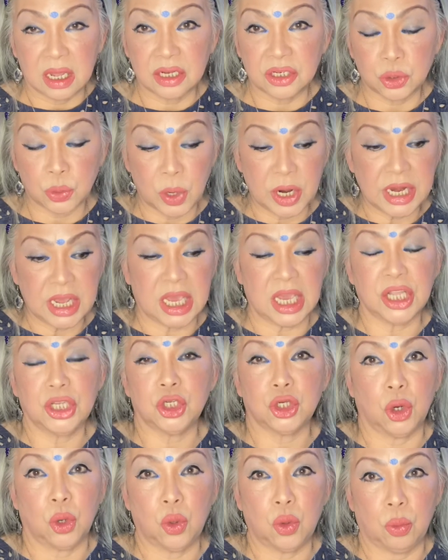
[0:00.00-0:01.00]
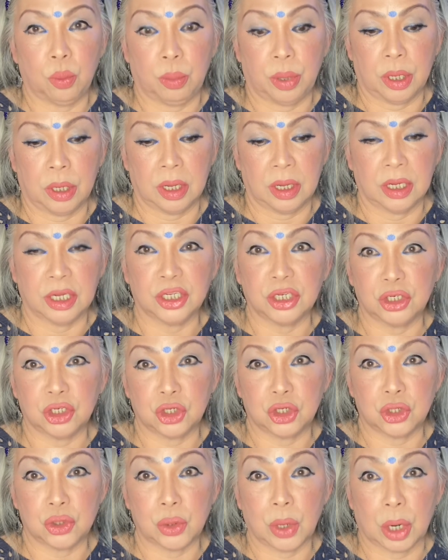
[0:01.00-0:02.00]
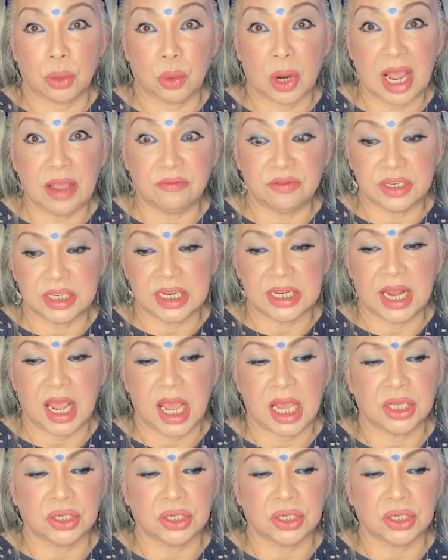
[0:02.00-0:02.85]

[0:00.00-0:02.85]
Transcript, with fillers: 20 inch hoop to arrive today